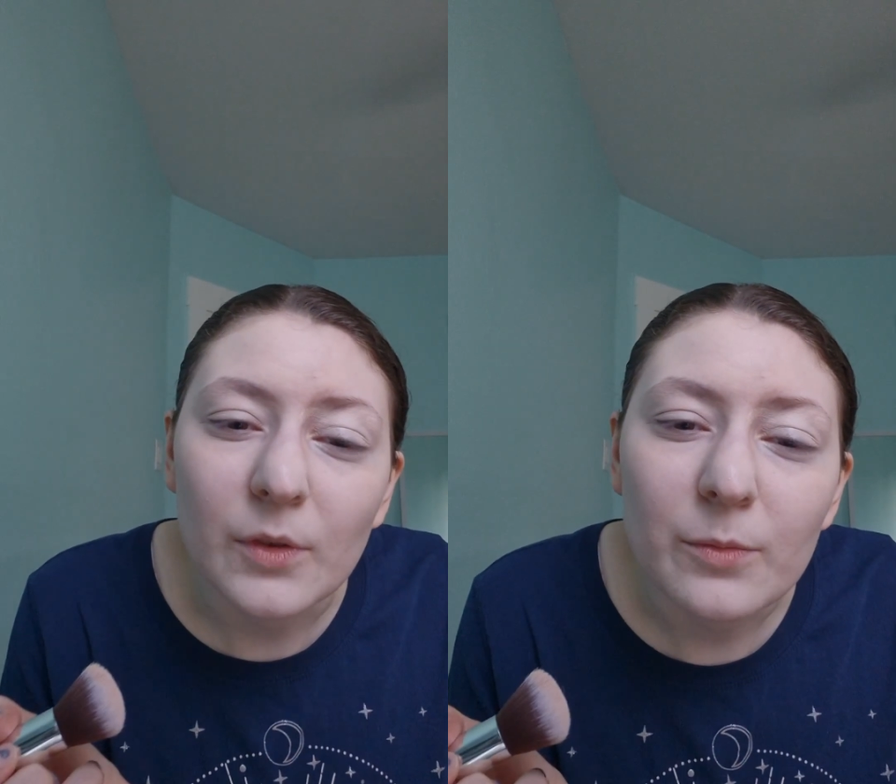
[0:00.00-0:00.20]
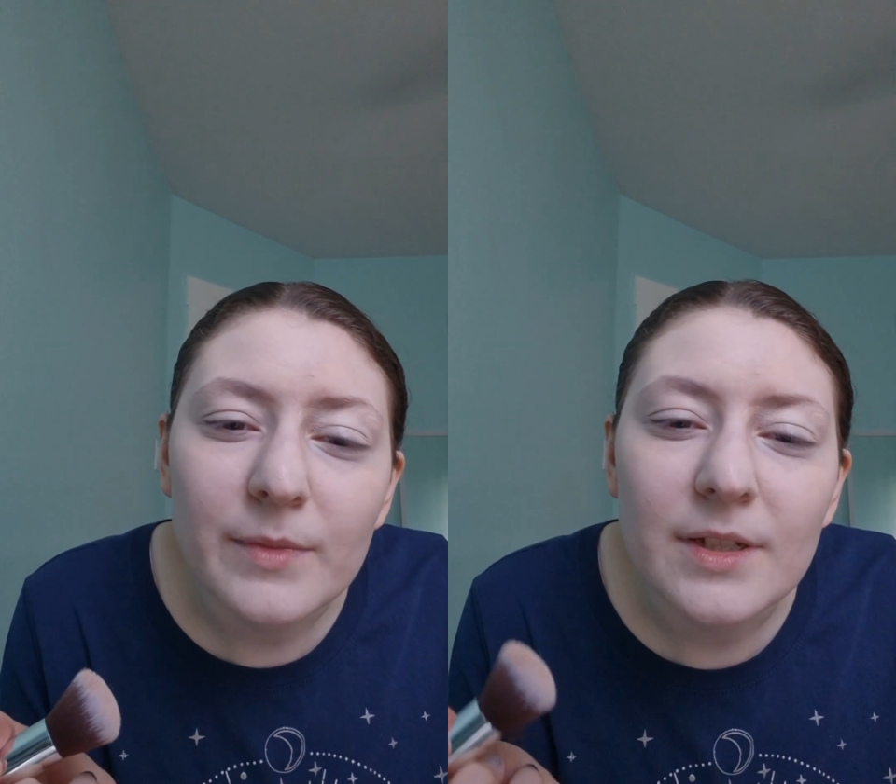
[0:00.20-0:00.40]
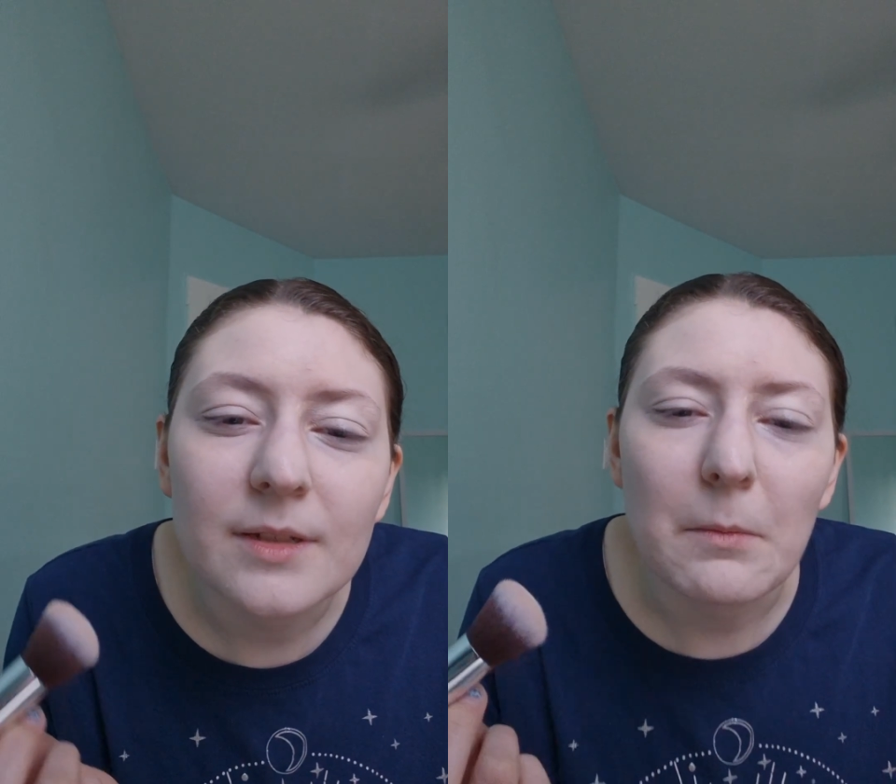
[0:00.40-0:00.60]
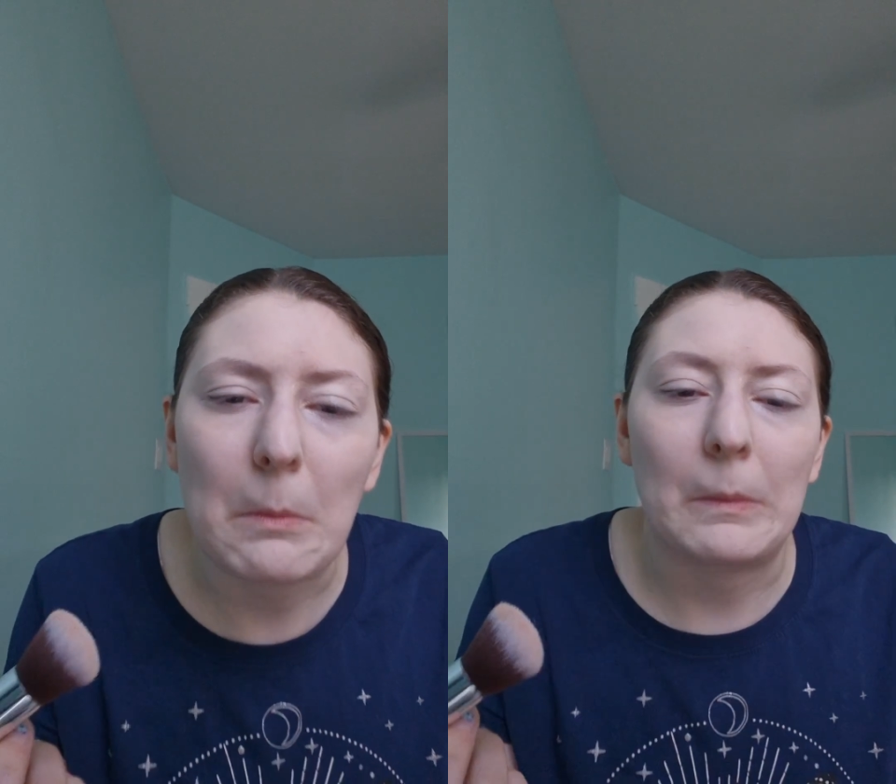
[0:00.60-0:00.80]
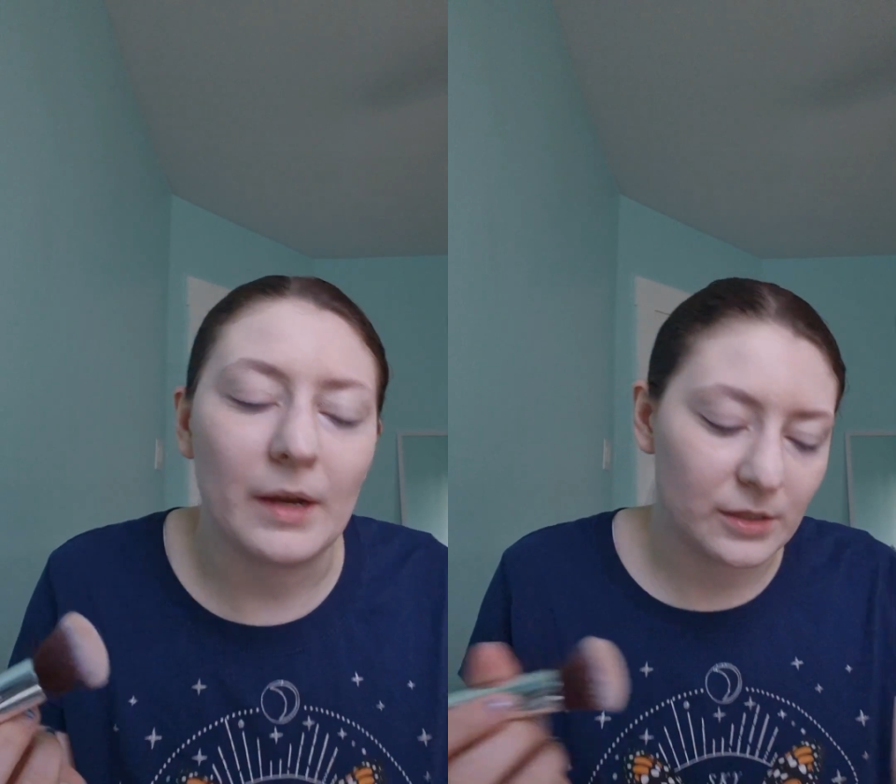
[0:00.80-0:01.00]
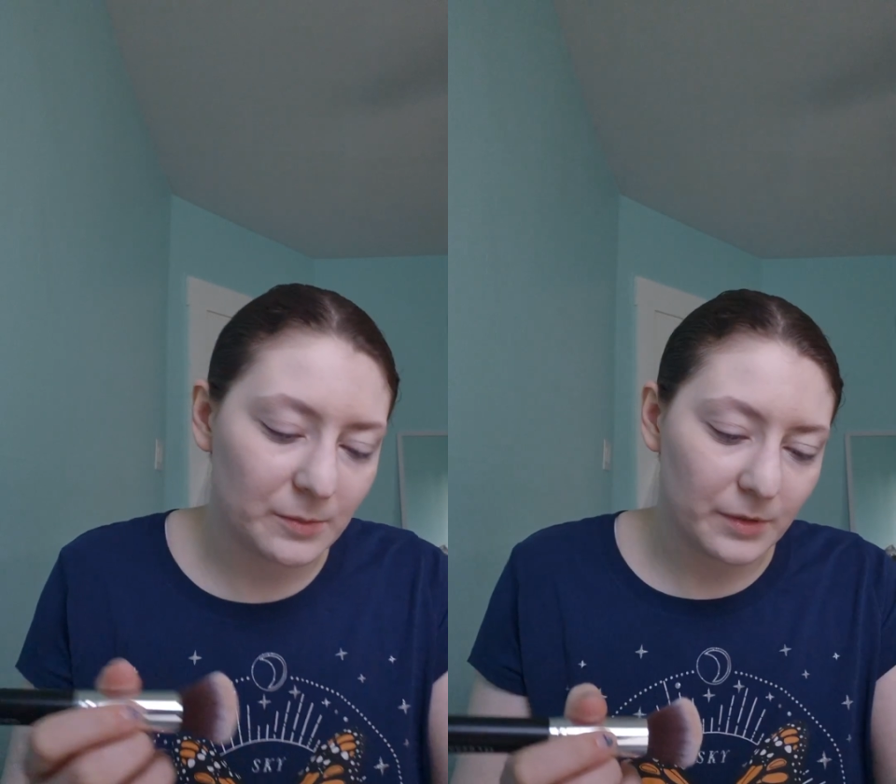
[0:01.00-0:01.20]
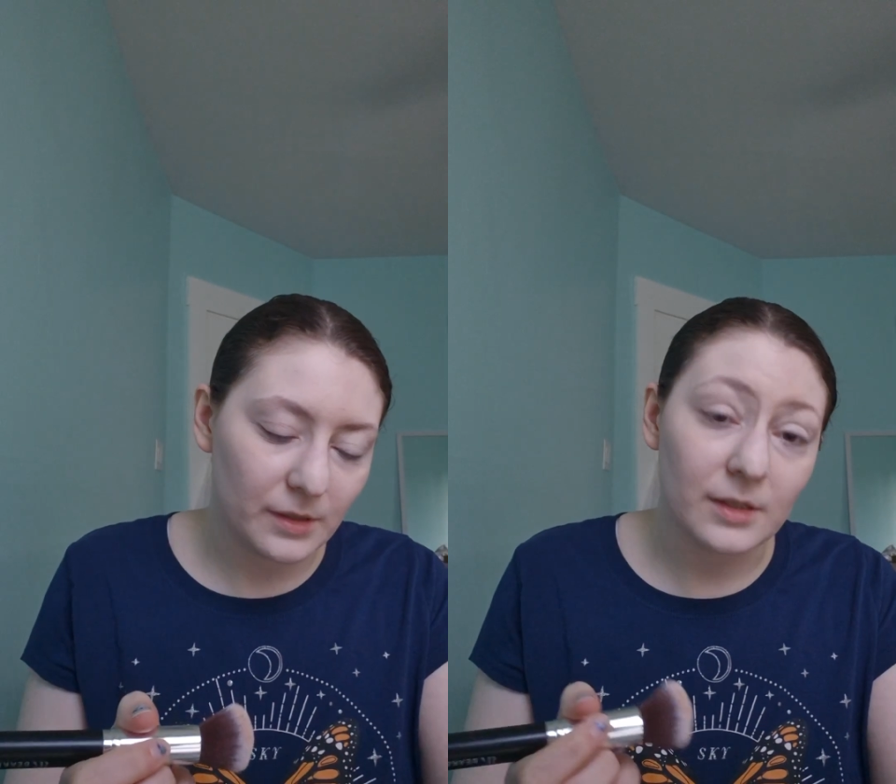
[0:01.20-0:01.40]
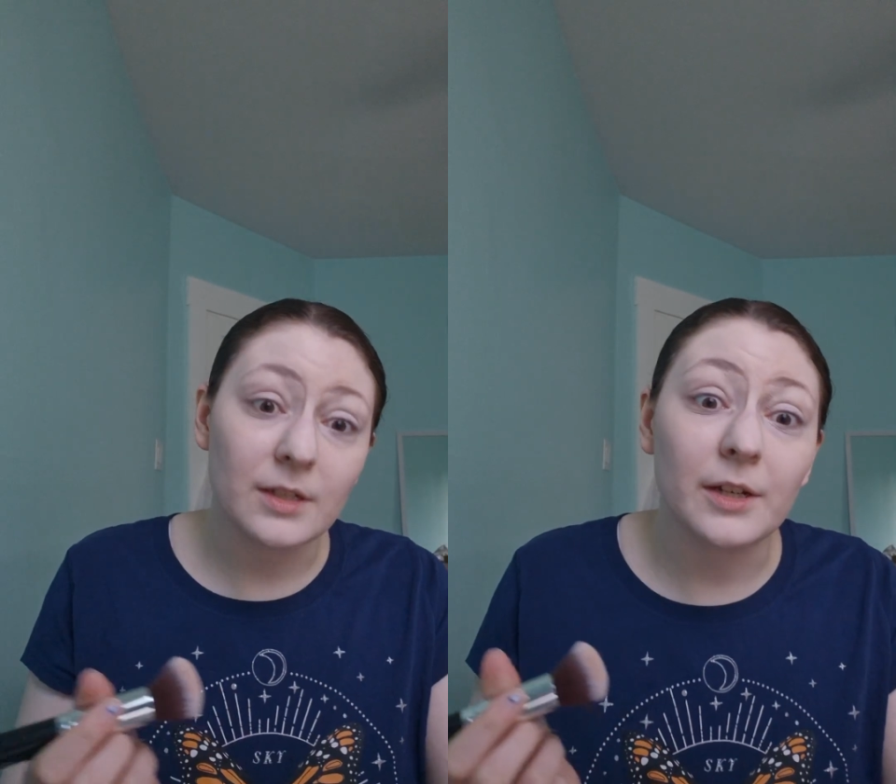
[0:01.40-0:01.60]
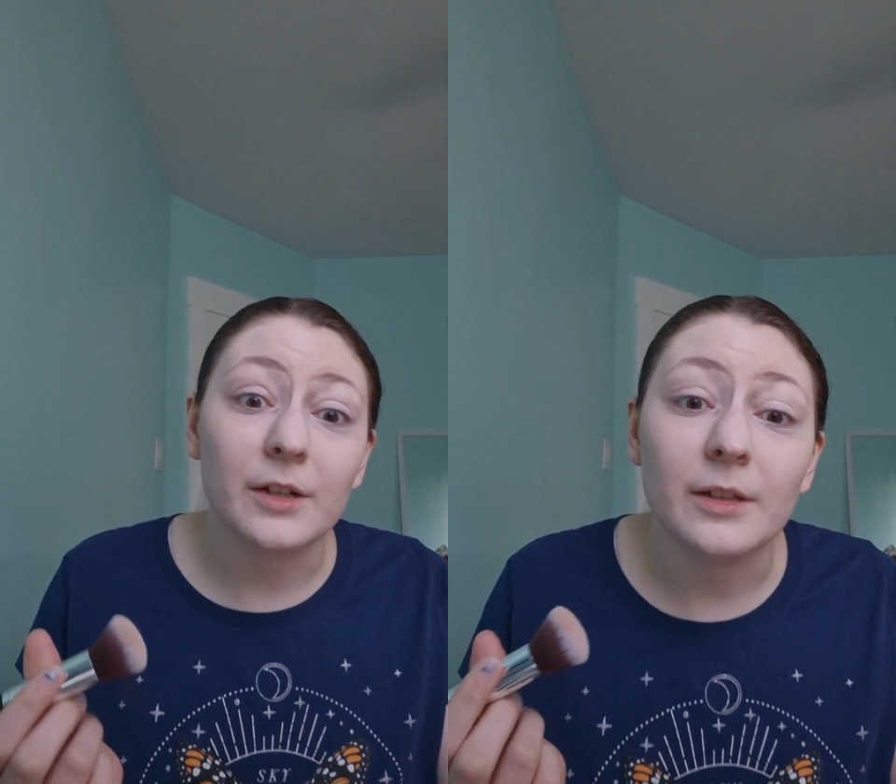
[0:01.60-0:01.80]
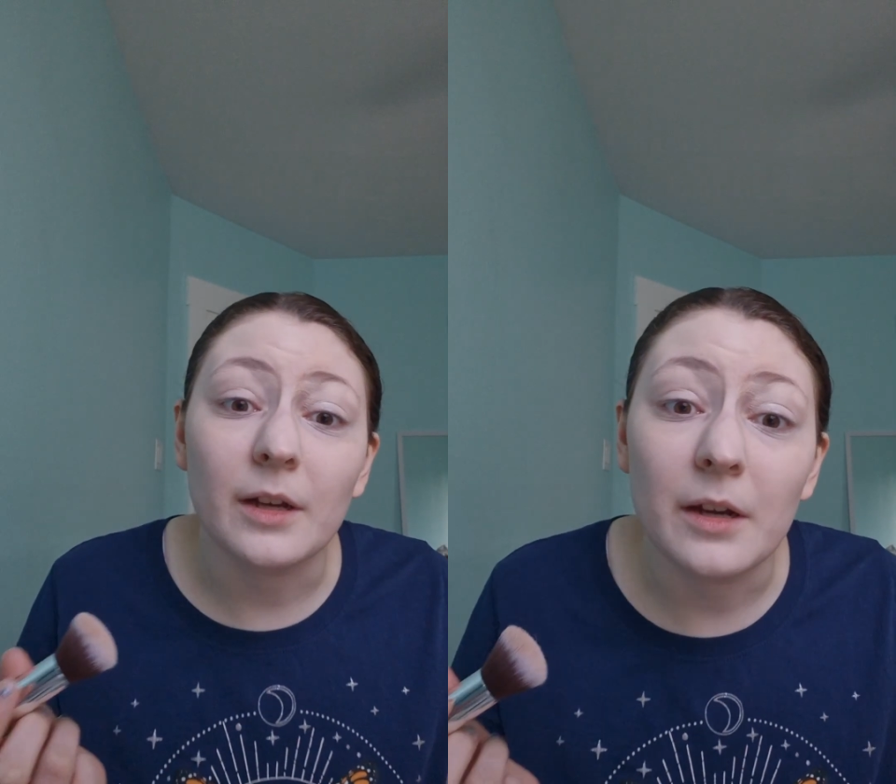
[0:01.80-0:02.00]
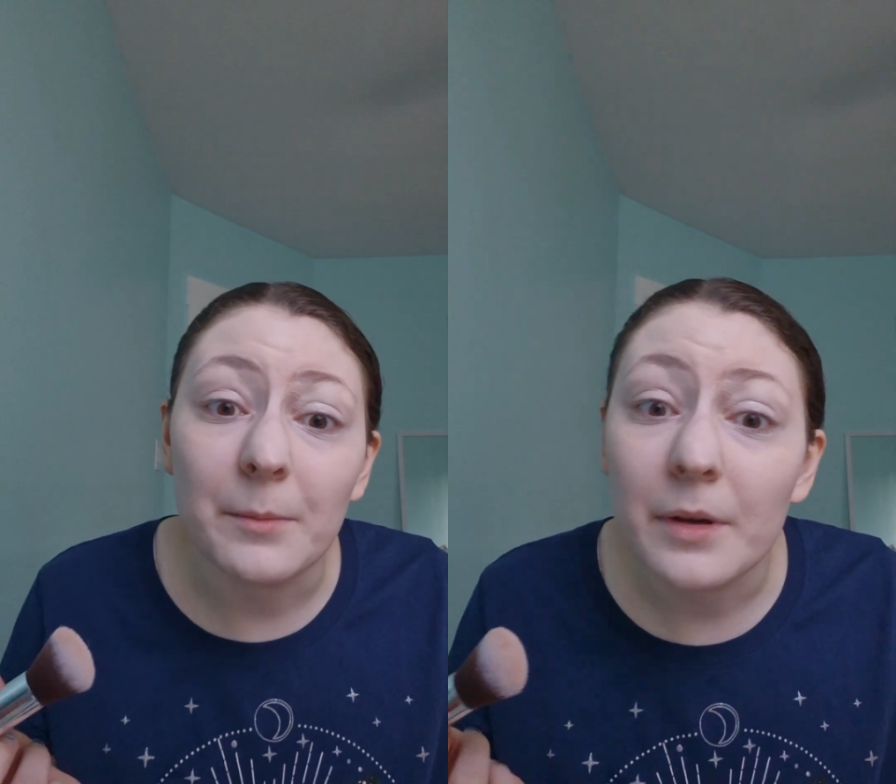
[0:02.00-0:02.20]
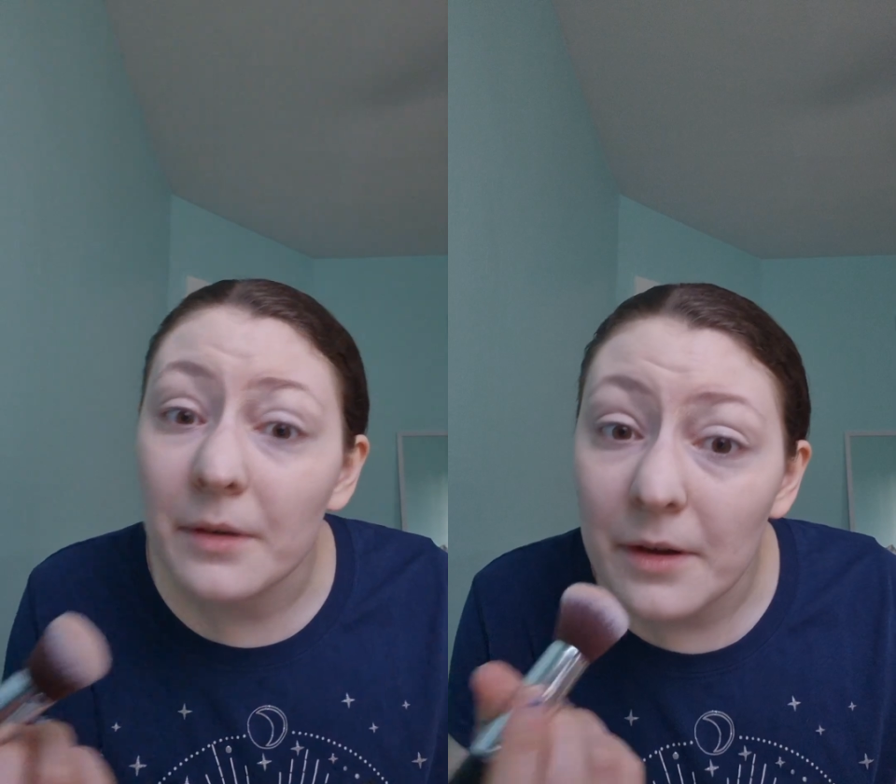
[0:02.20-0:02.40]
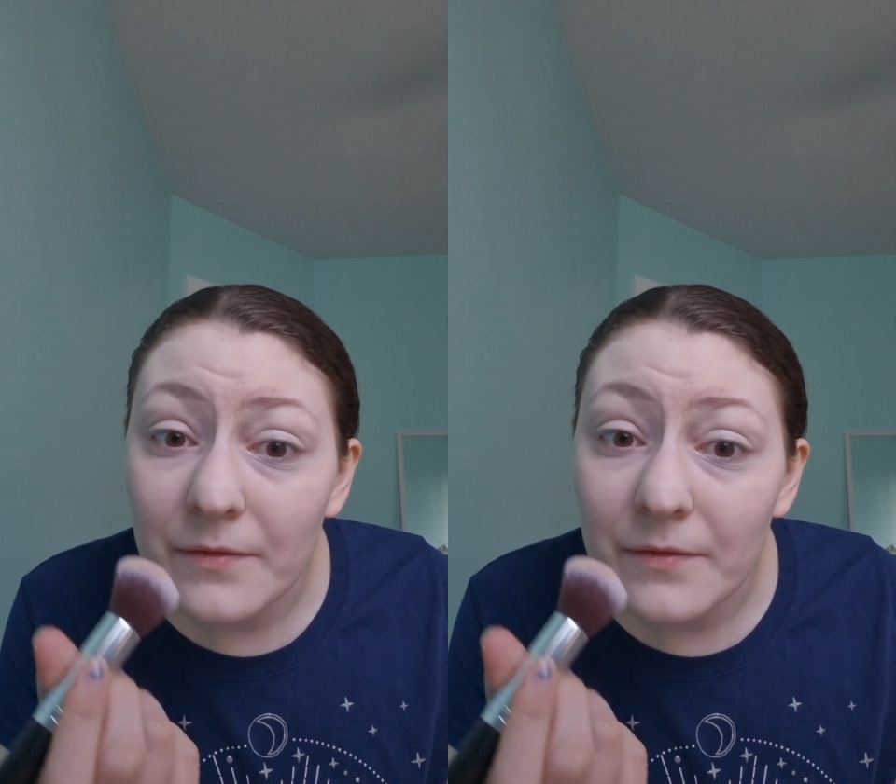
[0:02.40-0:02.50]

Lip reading: Oops, I just put an entire glob